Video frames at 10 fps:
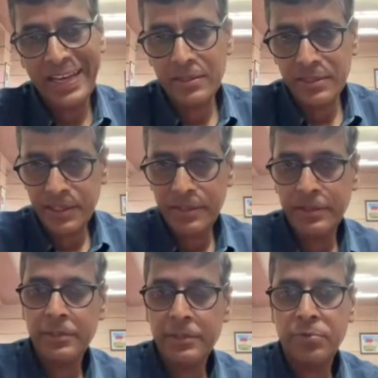and send
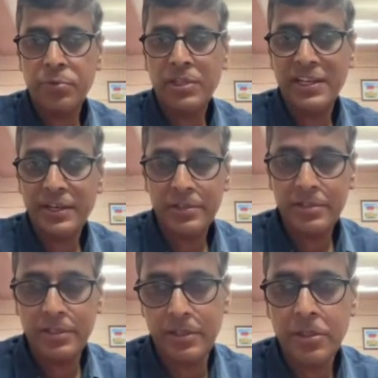it to the
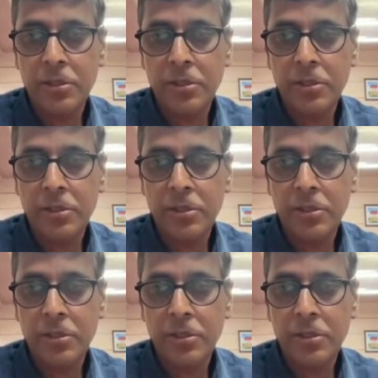ATC.